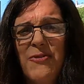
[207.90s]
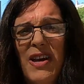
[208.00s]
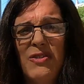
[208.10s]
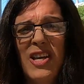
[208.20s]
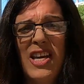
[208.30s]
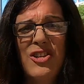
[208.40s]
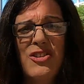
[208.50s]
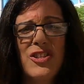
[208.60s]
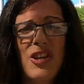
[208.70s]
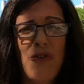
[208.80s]
the
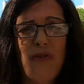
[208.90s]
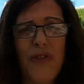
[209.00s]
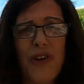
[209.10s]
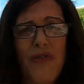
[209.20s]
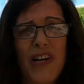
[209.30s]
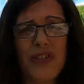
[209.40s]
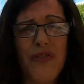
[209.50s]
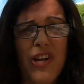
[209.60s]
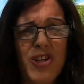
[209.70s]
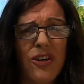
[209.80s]
foundation stone for the
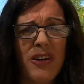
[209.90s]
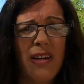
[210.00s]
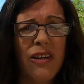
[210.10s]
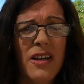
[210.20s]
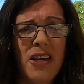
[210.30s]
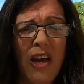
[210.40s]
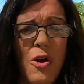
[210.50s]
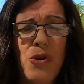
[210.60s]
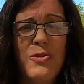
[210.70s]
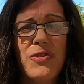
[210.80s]
restoration,
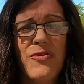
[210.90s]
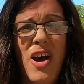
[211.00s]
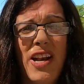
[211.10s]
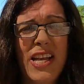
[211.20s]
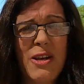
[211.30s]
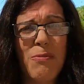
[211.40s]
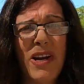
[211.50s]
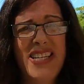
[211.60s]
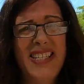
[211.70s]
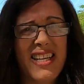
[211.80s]
which was finally
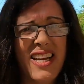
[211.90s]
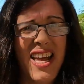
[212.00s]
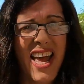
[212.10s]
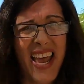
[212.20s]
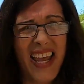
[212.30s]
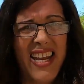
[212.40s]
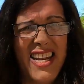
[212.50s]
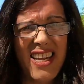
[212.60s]
completed in